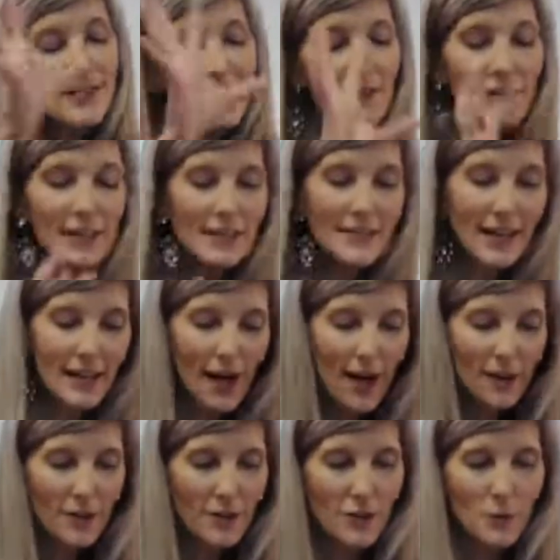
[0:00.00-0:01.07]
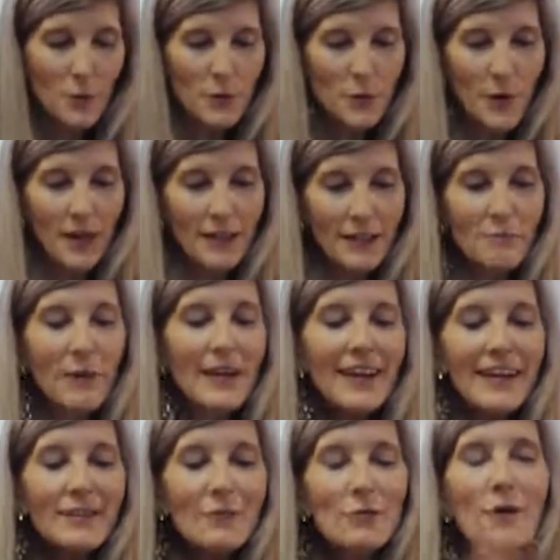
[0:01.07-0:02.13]
giving the psychologist's perspective,
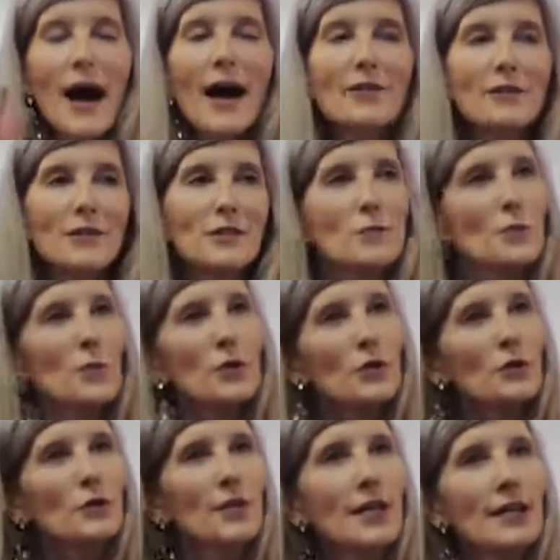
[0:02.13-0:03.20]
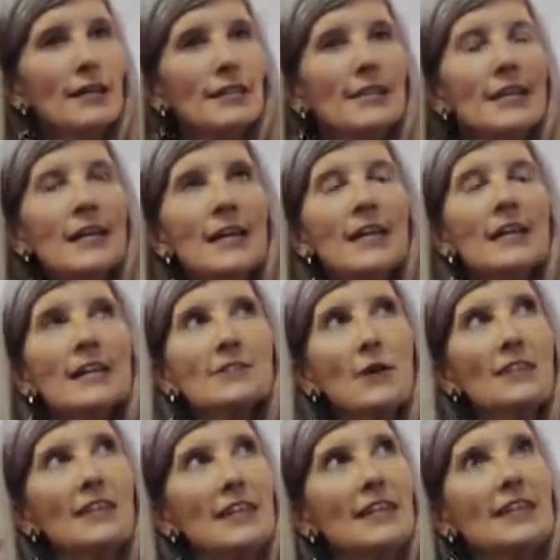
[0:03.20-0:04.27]
but throughout this book, you guys, so
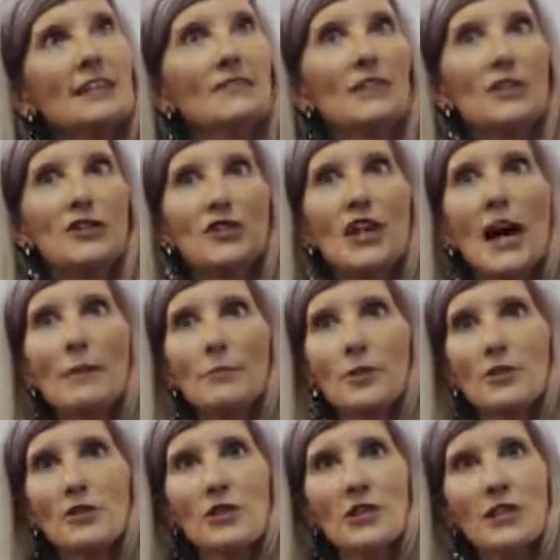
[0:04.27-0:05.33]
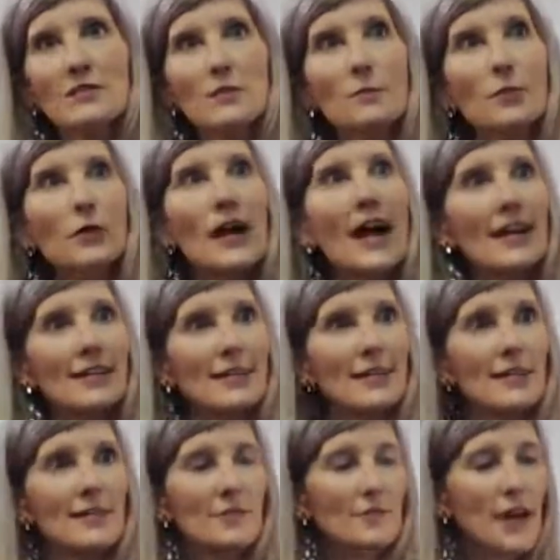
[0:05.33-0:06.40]
at the end of each chapter, she gives a
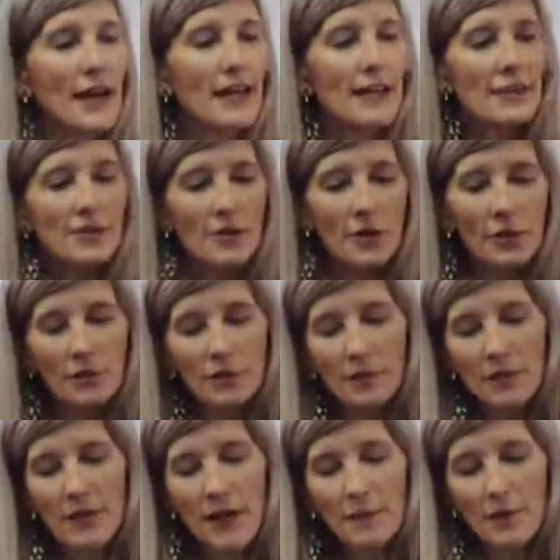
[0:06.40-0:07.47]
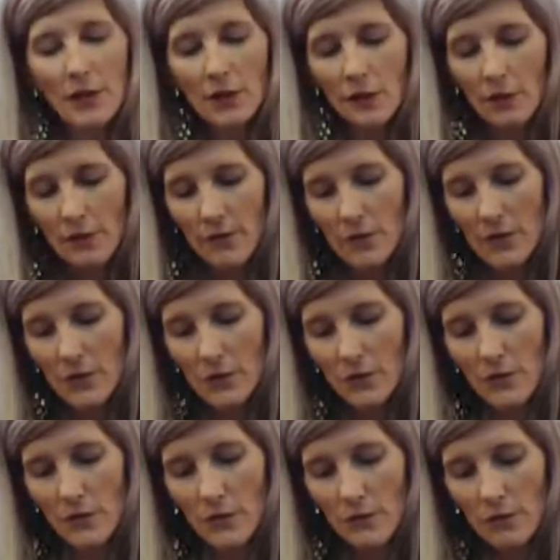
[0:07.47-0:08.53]
practice, right? So I'm going to go over this with
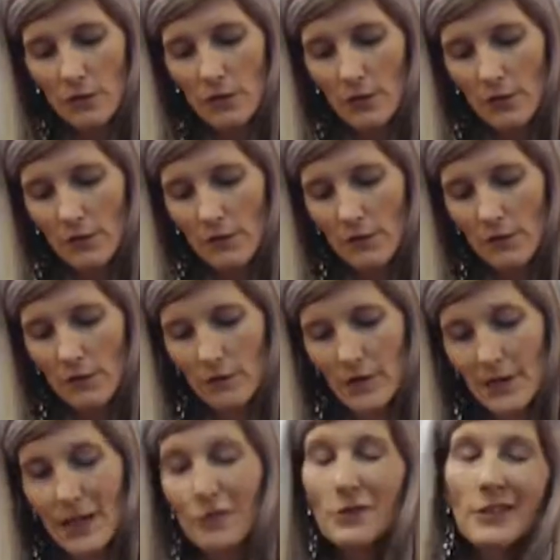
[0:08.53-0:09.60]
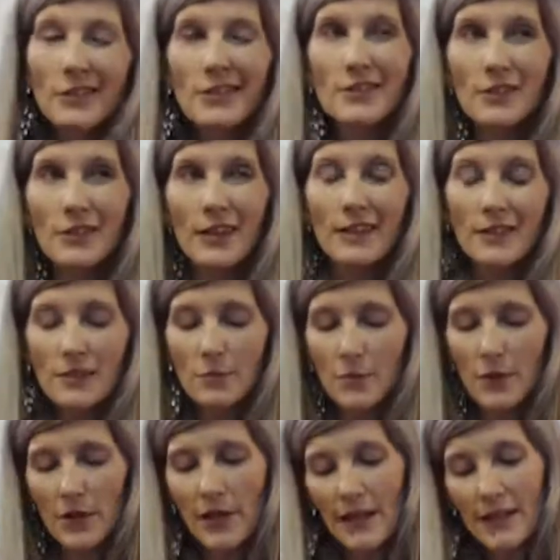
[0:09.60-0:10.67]
you too, because I really do like this
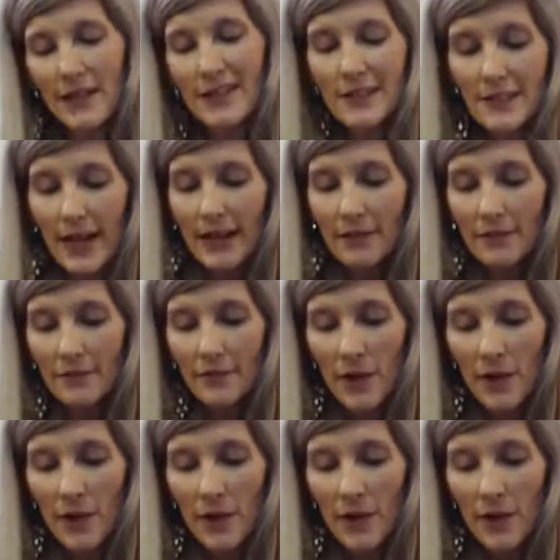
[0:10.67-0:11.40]
book. I think it's kind of,